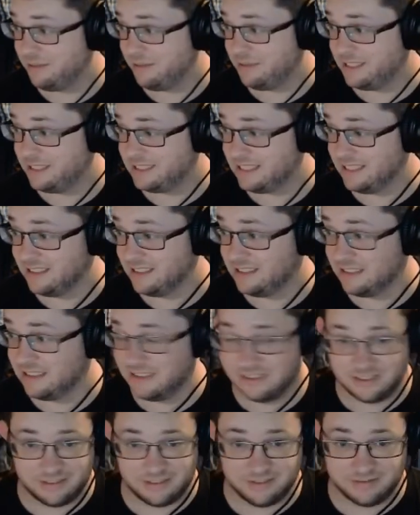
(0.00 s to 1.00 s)
Which would explain why you
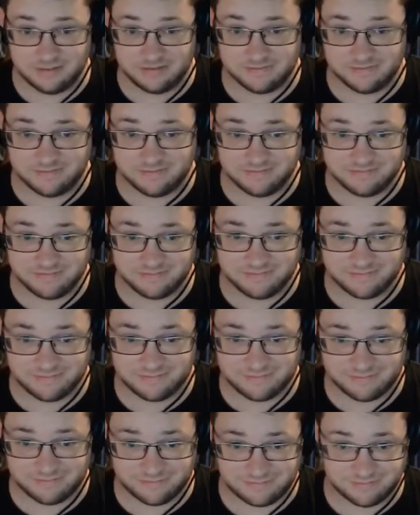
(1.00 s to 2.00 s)
can't find anything else
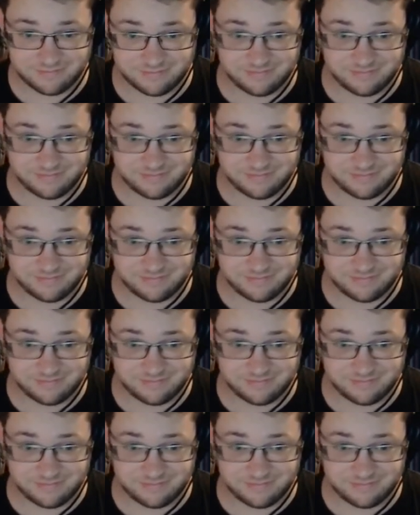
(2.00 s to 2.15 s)
to do.